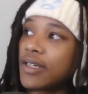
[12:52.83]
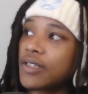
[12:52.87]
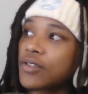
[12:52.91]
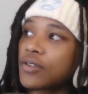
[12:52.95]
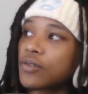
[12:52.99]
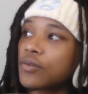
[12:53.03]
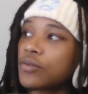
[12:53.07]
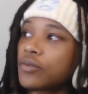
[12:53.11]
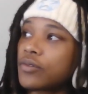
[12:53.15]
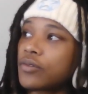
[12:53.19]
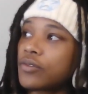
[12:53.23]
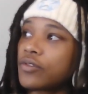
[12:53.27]

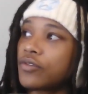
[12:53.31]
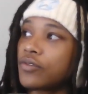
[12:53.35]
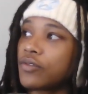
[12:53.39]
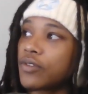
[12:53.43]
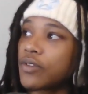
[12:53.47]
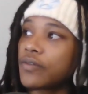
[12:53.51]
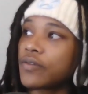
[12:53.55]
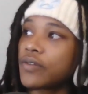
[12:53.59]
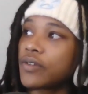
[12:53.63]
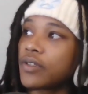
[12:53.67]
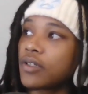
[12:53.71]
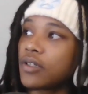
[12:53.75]
school
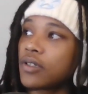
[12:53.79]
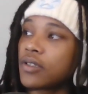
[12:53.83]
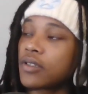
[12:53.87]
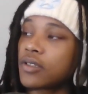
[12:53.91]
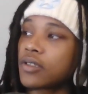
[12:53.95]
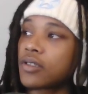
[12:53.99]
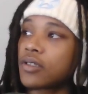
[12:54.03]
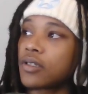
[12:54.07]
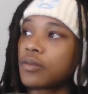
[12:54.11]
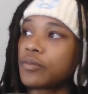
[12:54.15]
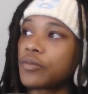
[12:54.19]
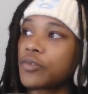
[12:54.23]
driven
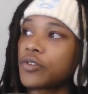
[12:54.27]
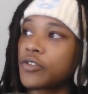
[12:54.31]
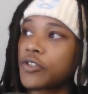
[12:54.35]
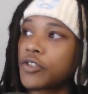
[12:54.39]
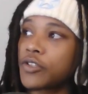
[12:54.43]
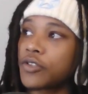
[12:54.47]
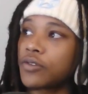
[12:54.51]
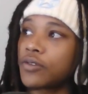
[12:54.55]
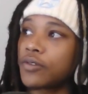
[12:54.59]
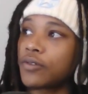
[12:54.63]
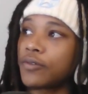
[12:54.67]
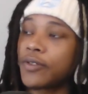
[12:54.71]
ensemble
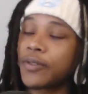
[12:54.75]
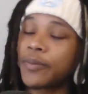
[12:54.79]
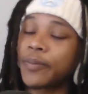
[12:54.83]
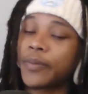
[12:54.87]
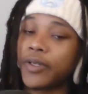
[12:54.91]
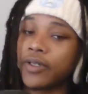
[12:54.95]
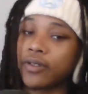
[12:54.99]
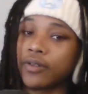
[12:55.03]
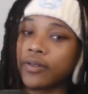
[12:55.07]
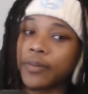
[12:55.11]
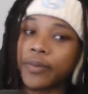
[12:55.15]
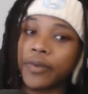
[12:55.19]
show with
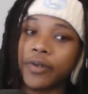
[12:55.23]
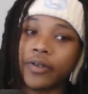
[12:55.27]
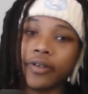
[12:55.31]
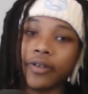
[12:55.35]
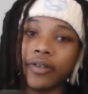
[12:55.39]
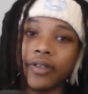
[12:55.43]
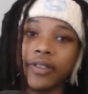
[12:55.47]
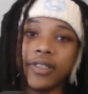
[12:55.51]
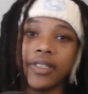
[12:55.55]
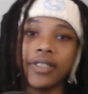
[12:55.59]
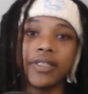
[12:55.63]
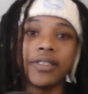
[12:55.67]
Peter
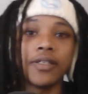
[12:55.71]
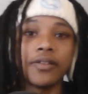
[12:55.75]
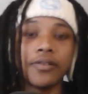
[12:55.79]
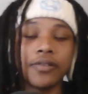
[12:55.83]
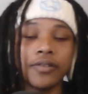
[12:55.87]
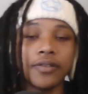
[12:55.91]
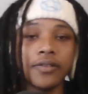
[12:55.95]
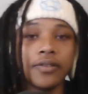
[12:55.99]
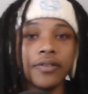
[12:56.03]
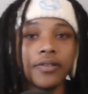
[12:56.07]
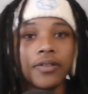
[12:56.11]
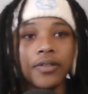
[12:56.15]
Parker at the
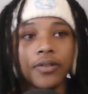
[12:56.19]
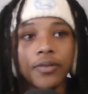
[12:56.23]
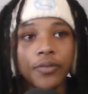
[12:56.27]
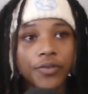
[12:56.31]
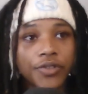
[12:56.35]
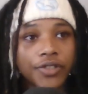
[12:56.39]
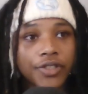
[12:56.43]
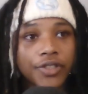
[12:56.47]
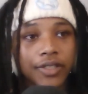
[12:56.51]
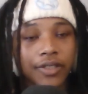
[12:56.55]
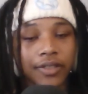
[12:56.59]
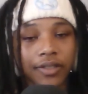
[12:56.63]
center,
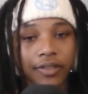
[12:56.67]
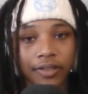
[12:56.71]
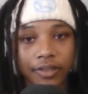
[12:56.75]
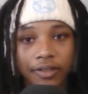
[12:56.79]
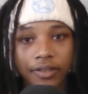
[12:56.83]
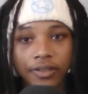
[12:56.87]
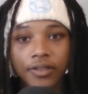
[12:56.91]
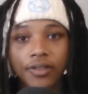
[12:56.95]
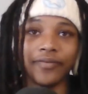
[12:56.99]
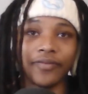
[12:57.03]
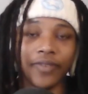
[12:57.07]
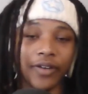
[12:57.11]
which
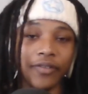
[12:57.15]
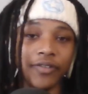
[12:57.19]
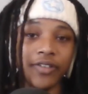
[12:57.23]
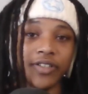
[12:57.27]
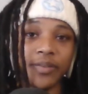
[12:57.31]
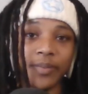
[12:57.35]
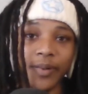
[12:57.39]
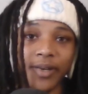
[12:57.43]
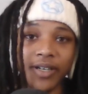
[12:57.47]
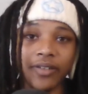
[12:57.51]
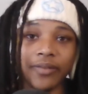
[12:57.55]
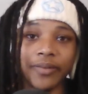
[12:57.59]
is very
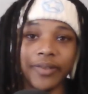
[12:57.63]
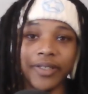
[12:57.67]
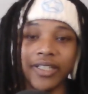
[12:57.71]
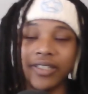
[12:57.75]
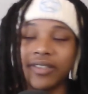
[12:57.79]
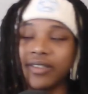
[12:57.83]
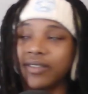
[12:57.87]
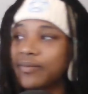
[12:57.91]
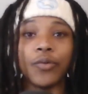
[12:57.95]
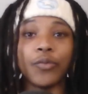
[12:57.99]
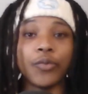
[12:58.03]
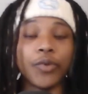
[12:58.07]

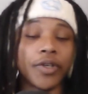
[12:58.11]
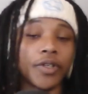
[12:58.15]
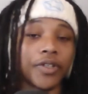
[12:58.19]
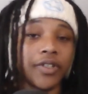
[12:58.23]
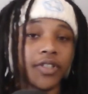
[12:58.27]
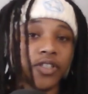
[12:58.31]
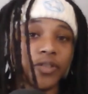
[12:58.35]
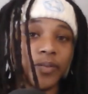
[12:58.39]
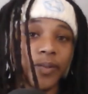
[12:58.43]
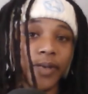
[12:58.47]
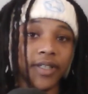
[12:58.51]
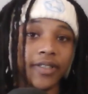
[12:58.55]
Spider-Man. We can
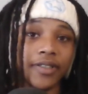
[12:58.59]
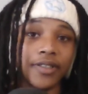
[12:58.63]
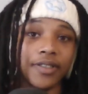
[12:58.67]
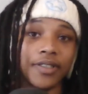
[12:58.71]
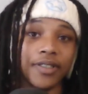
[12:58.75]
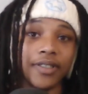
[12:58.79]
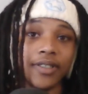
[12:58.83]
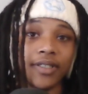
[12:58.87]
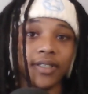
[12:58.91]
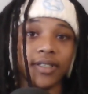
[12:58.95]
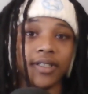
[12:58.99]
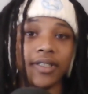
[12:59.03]
expect to
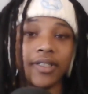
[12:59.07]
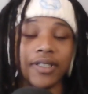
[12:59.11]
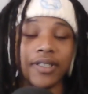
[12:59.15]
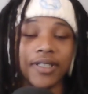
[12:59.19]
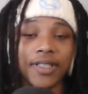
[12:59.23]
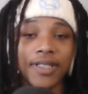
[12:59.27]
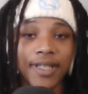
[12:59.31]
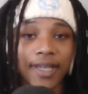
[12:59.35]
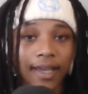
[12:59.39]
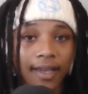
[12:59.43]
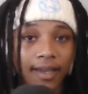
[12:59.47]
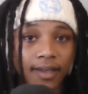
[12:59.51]
see
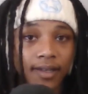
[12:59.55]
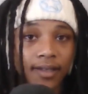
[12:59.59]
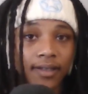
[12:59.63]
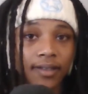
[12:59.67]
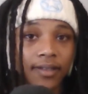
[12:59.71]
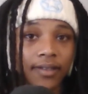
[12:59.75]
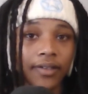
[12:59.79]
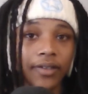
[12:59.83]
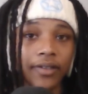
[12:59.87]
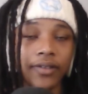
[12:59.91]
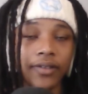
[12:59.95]
10